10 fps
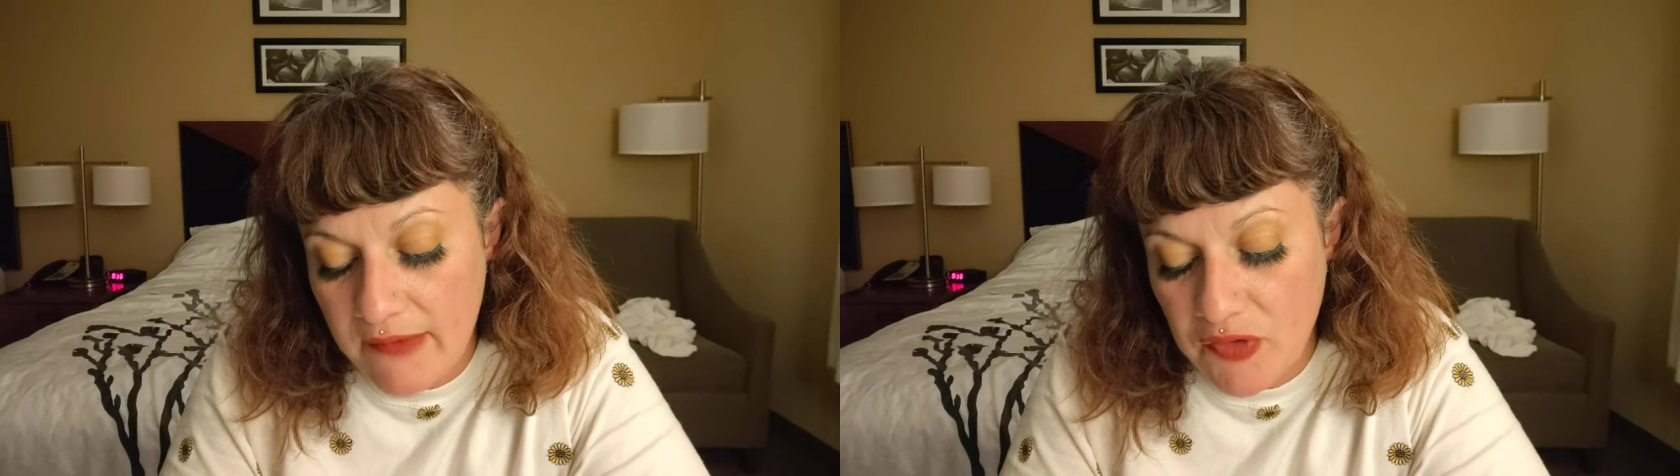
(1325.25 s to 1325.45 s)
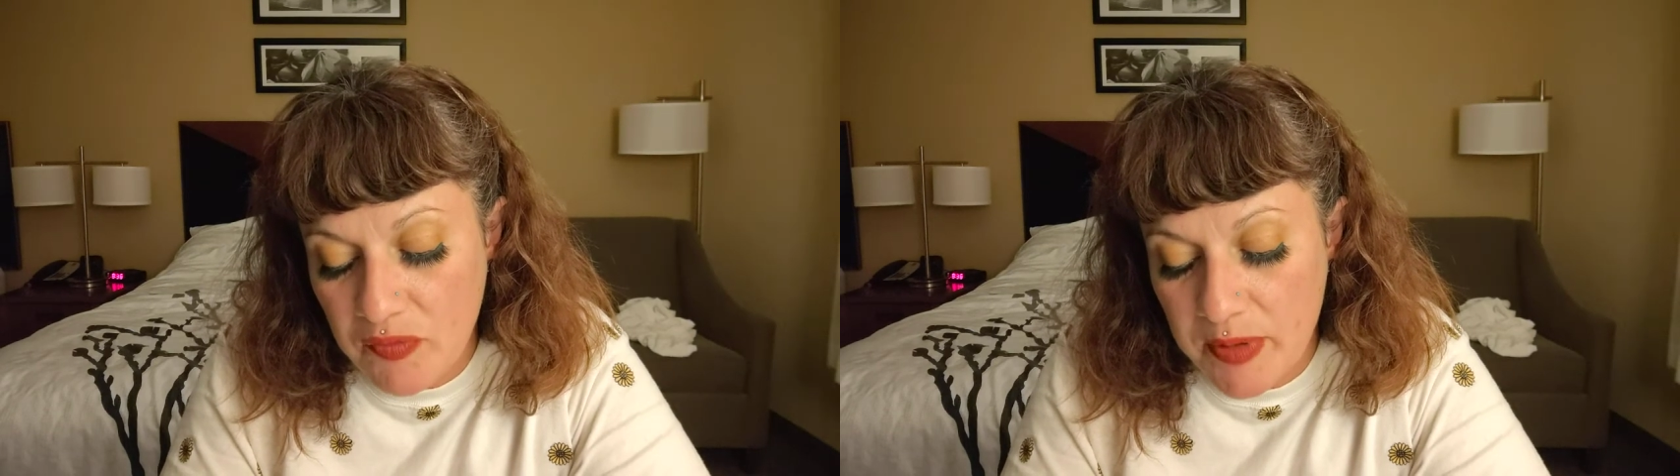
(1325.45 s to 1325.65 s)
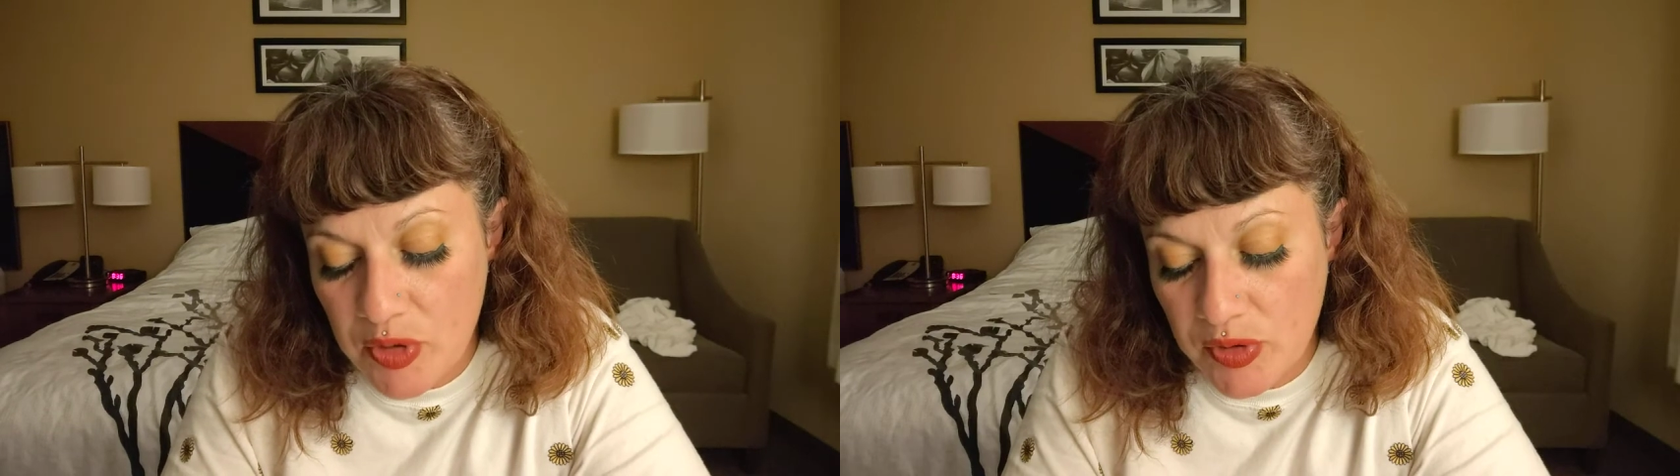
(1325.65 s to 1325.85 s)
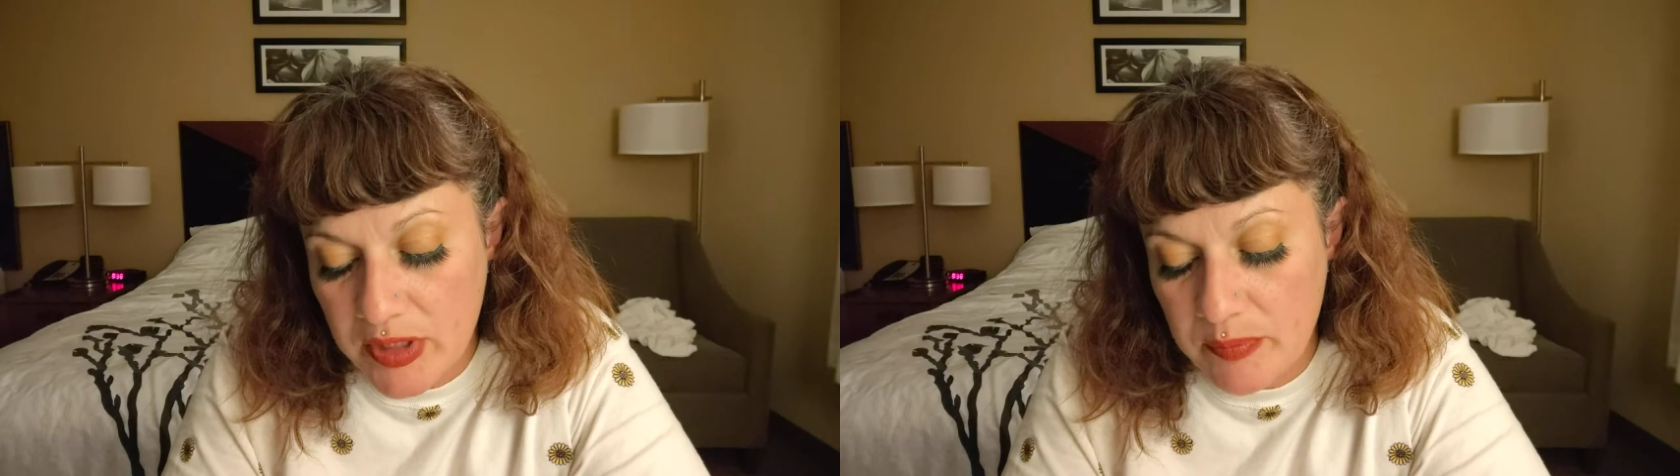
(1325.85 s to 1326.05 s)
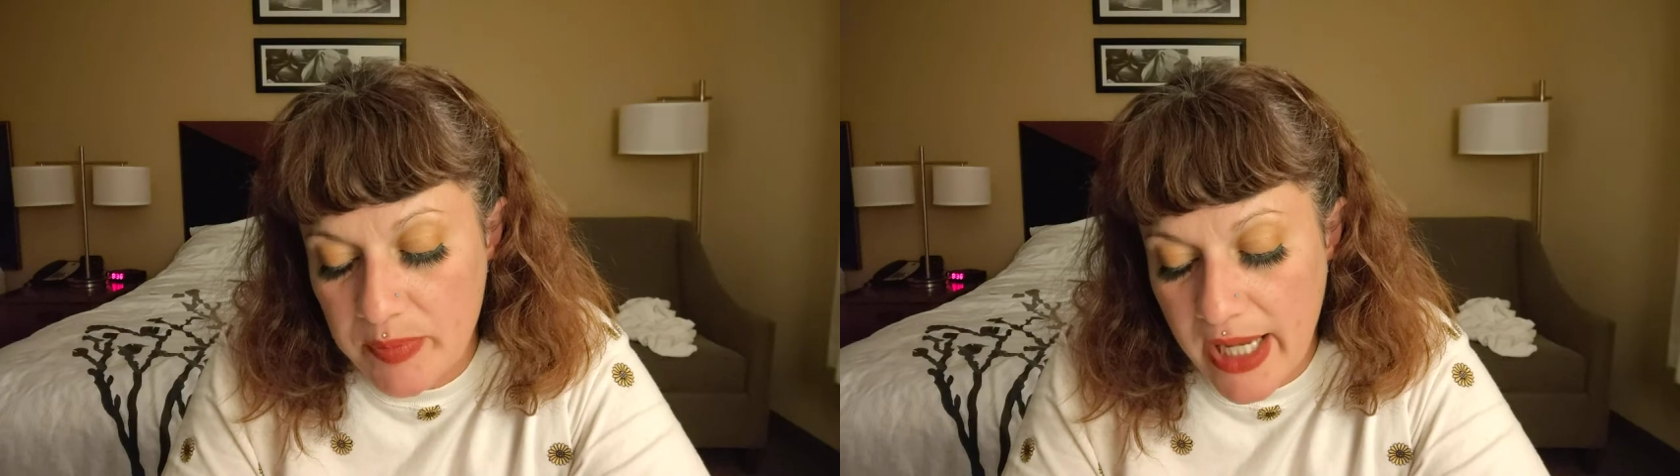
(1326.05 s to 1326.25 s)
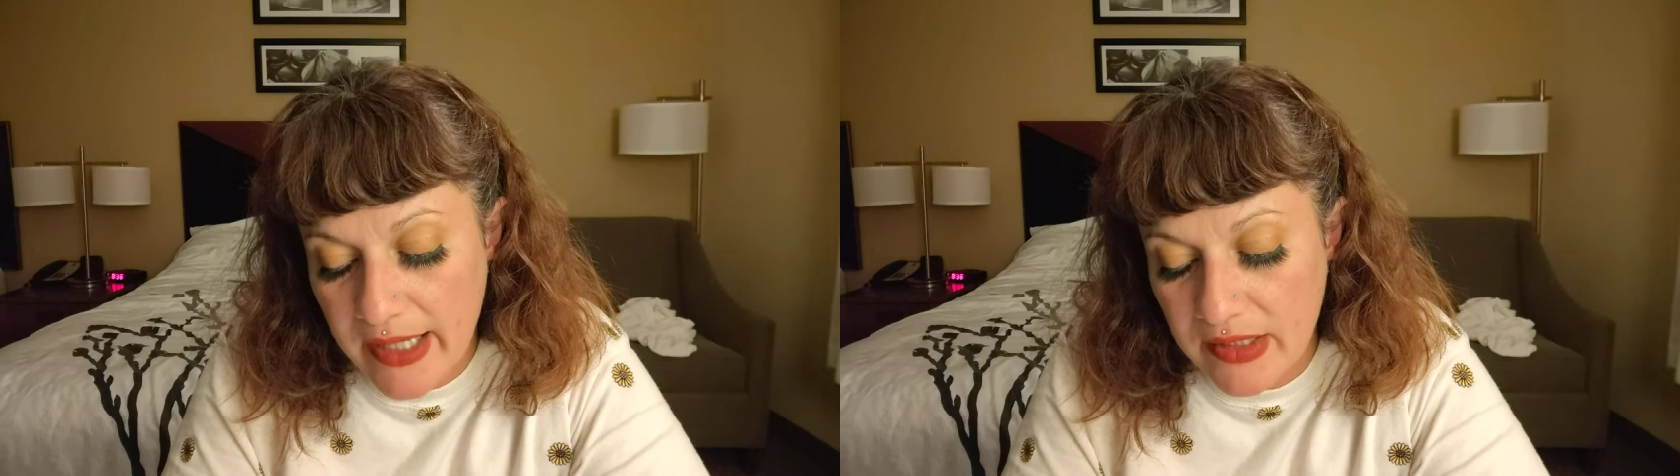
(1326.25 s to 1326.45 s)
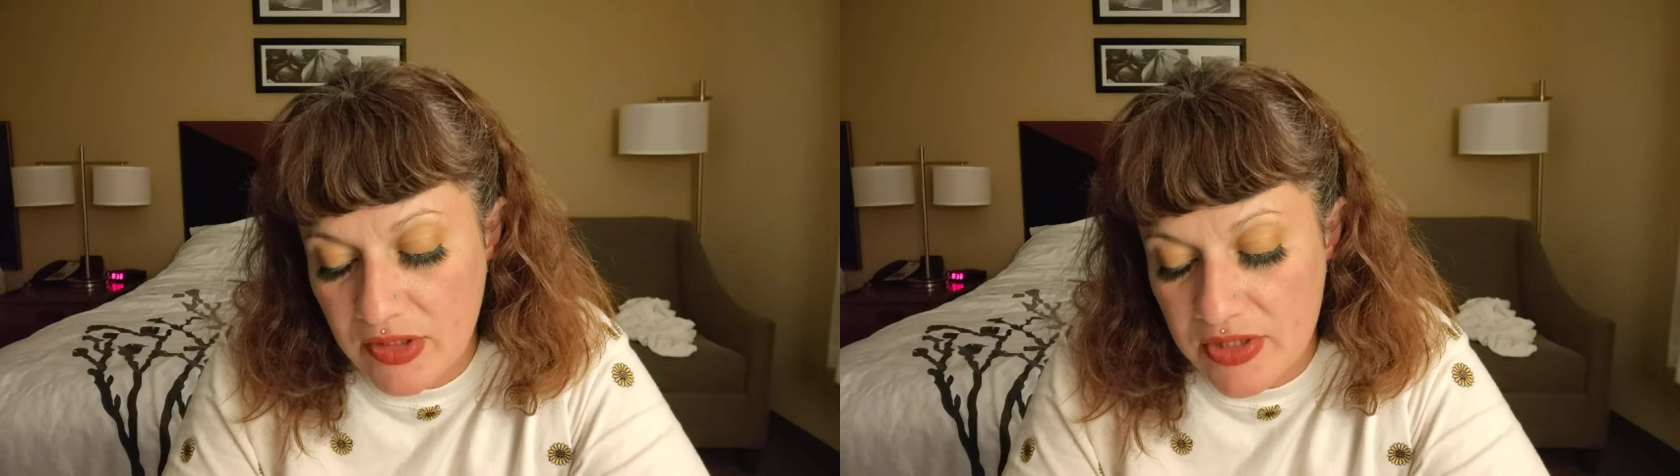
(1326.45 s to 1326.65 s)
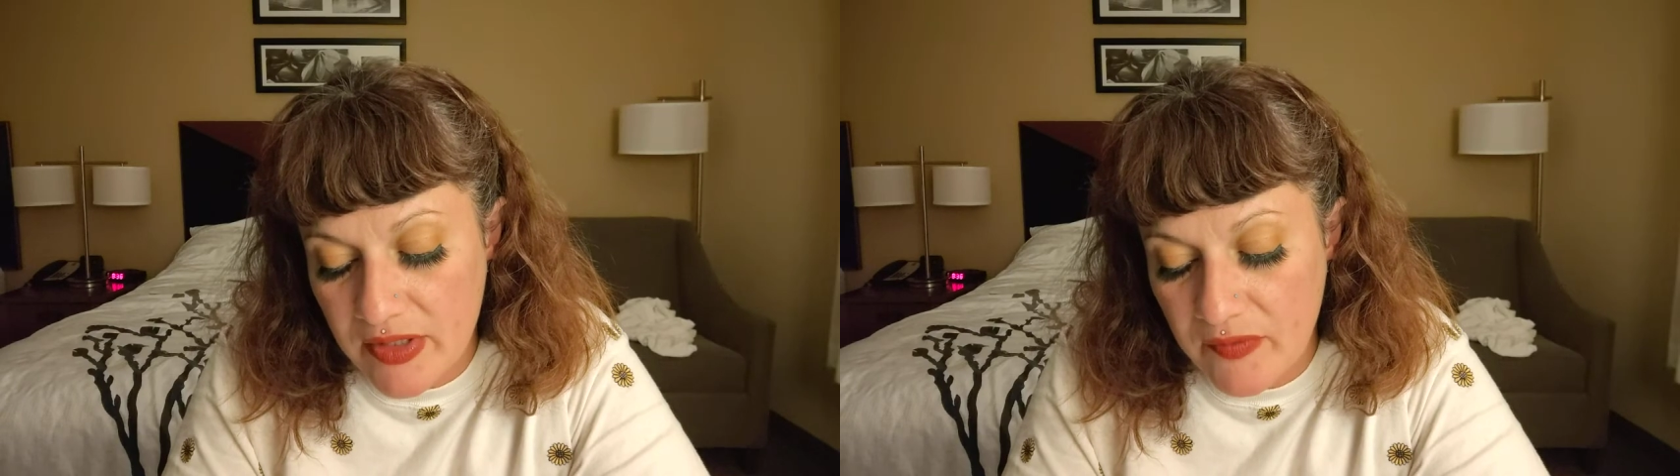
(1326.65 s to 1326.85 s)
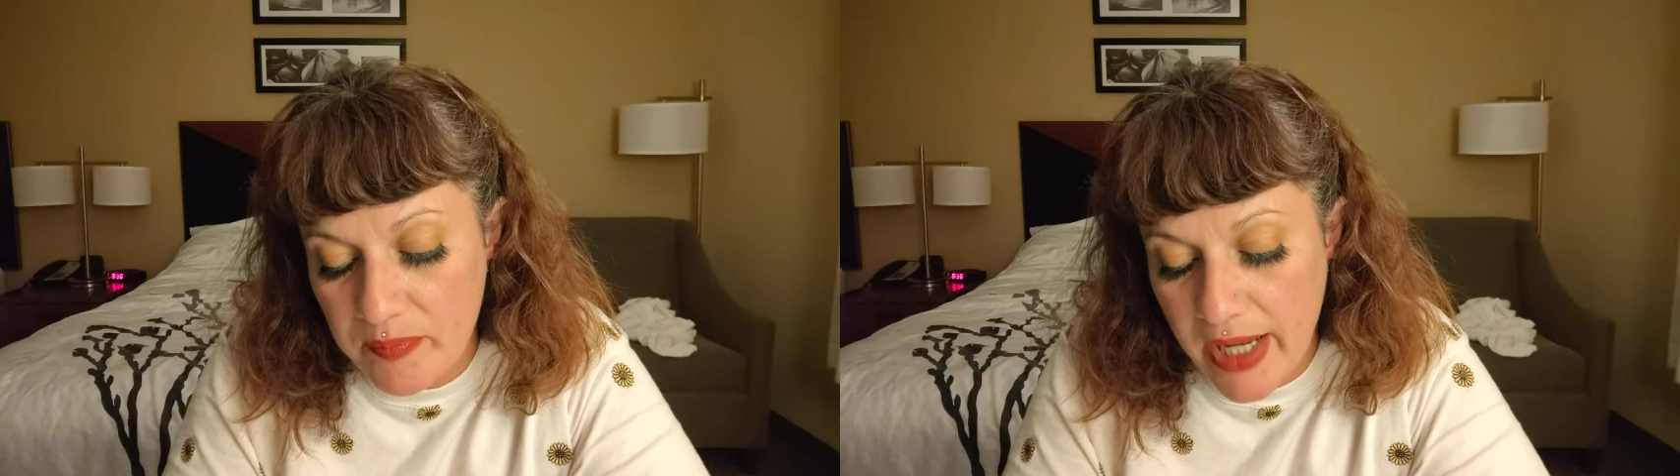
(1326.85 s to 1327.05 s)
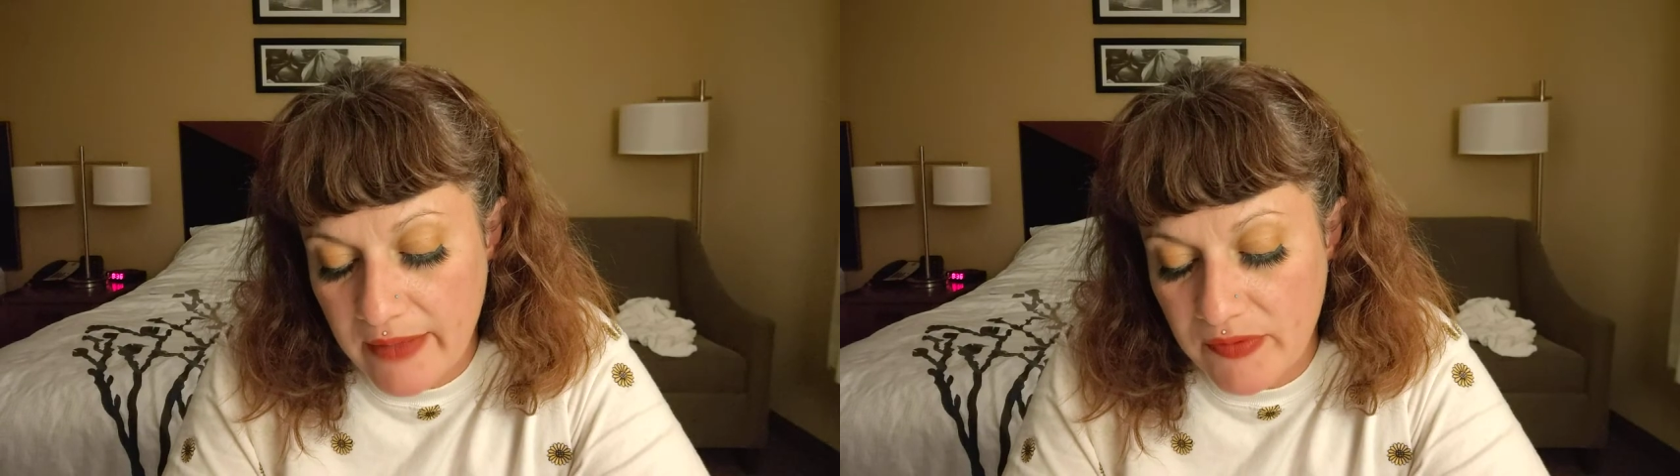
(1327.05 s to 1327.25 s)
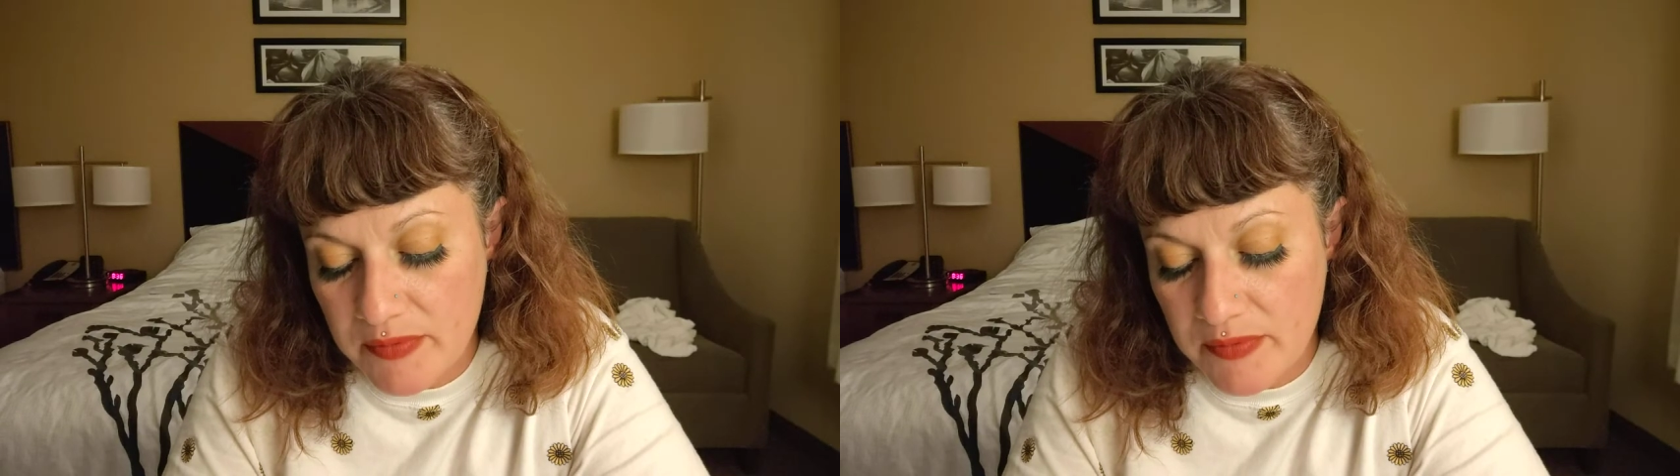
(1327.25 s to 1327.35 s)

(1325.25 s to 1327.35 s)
If you've been holding back yourself back